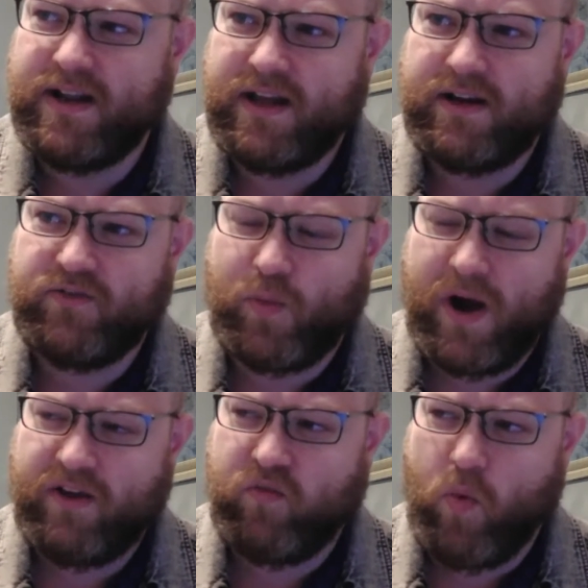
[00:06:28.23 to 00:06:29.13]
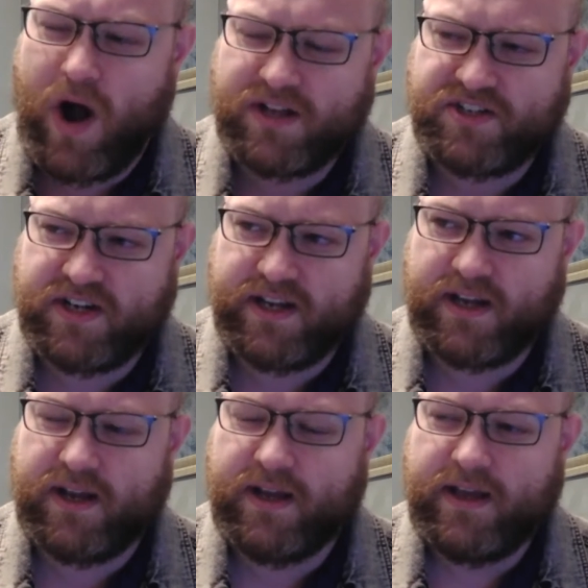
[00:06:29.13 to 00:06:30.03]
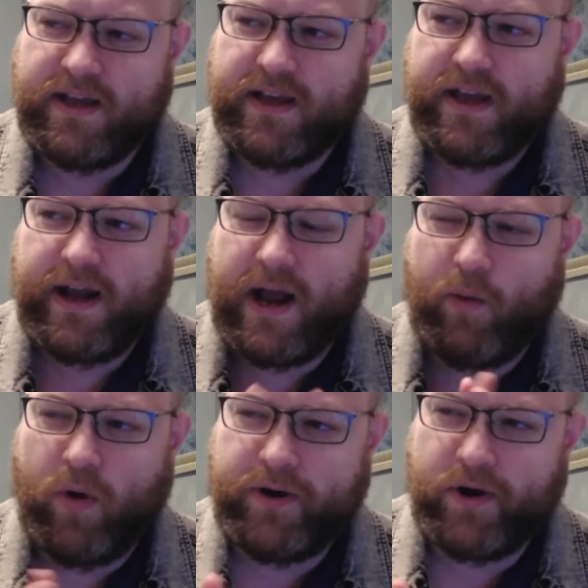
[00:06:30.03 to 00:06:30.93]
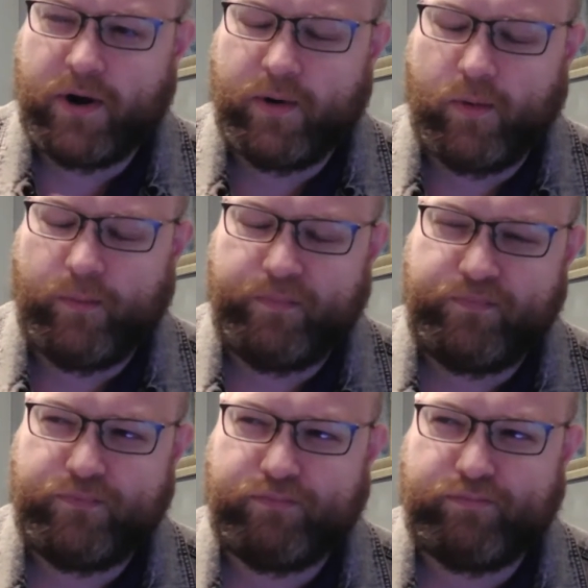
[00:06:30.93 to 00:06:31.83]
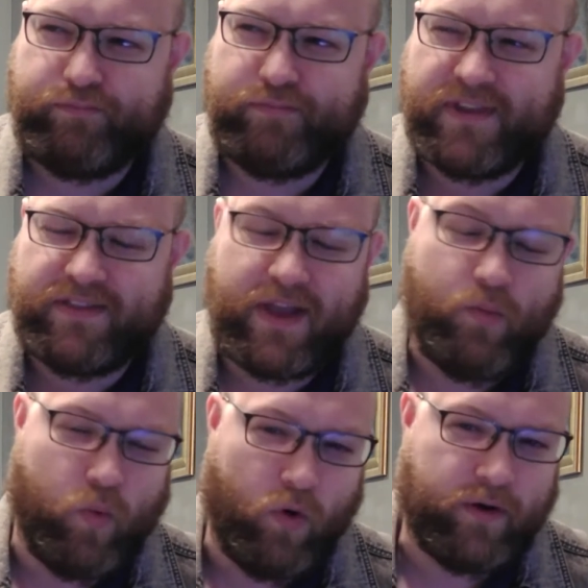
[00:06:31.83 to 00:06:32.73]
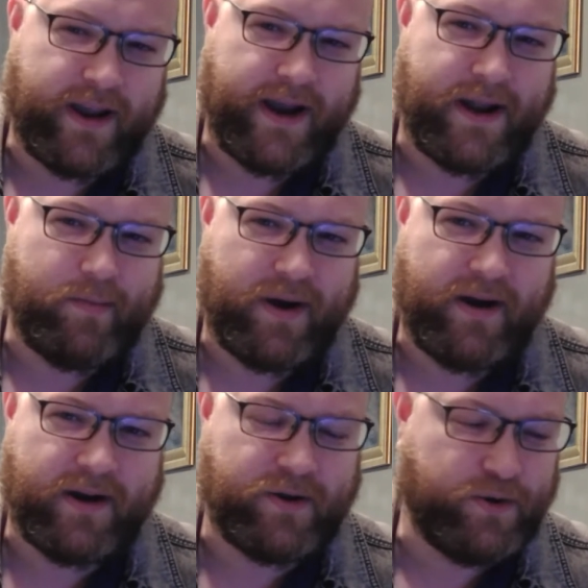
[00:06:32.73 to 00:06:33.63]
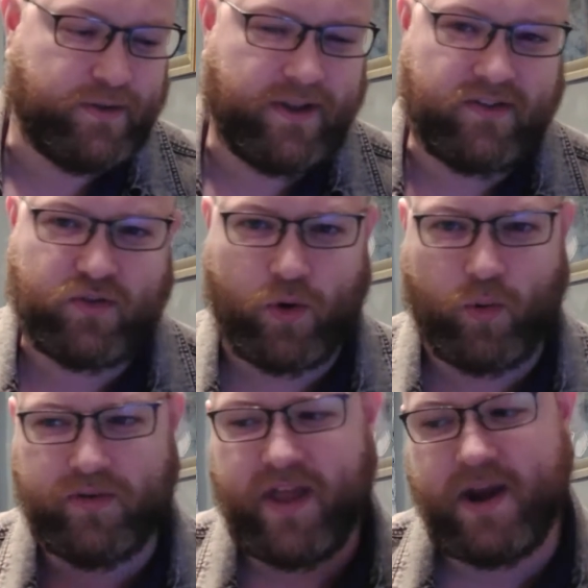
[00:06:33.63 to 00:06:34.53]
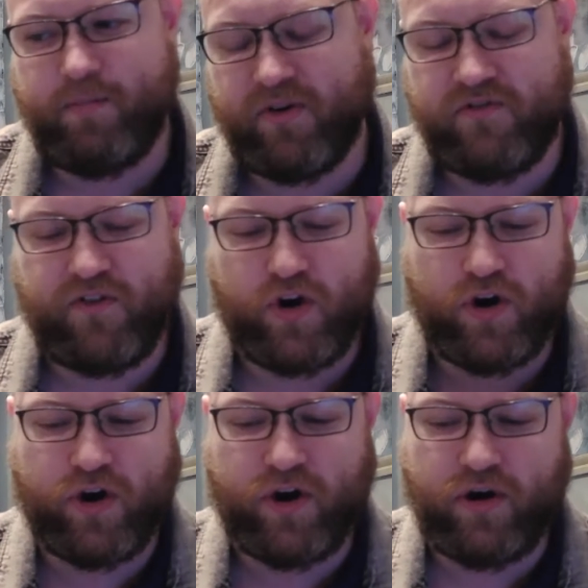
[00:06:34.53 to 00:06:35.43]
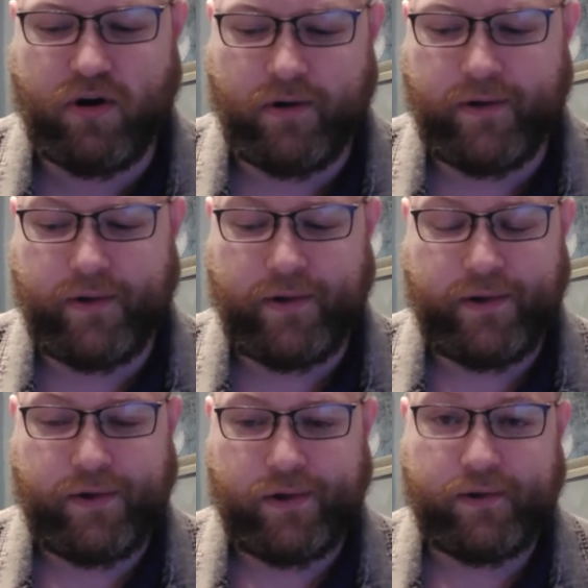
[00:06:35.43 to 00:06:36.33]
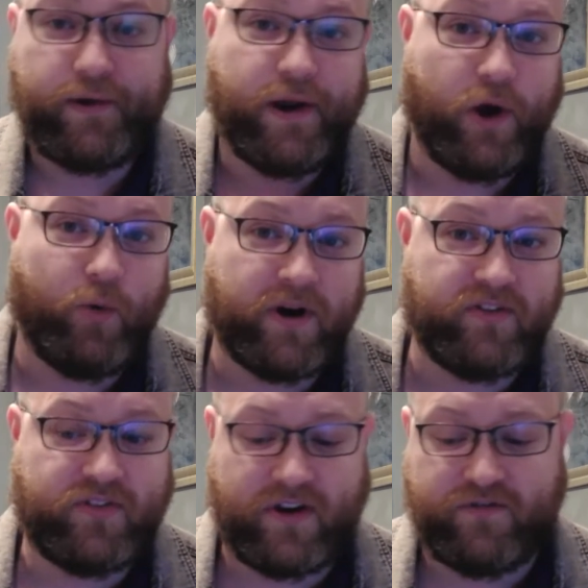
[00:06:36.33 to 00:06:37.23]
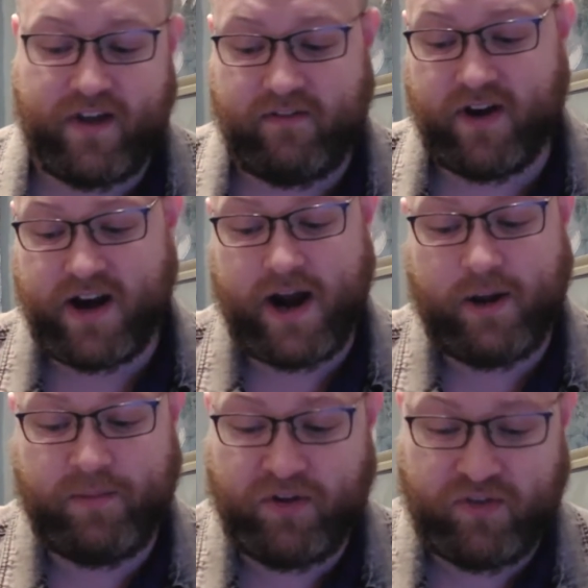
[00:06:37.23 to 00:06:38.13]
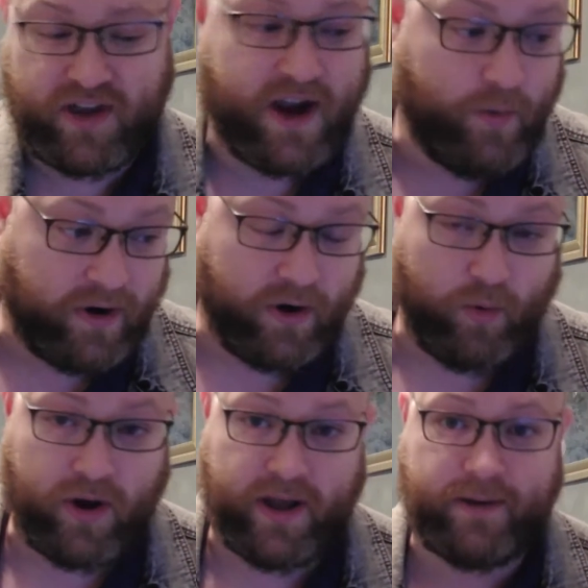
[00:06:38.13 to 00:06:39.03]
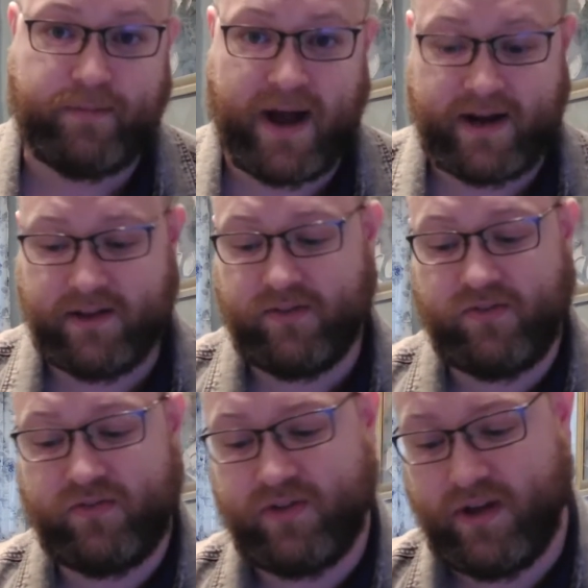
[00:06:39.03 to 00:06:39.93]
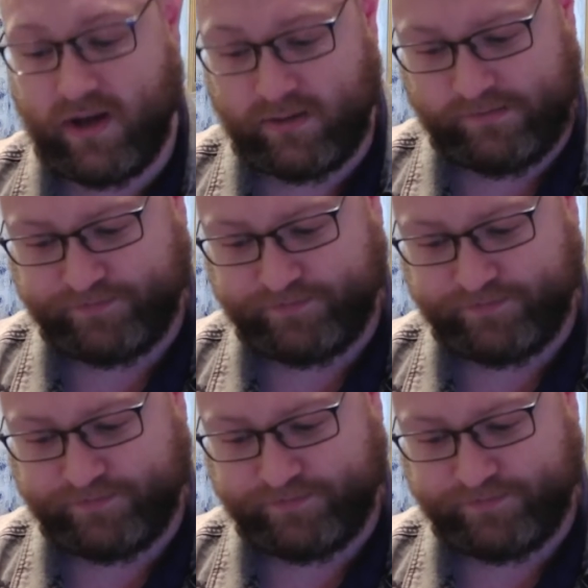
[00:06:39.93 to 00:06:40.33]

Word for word: and his wife watching, and I wondered, did they want Katy Perry to do this, or would they prefer, you know, what is their favorite kind of music? I wonder what Biden's um,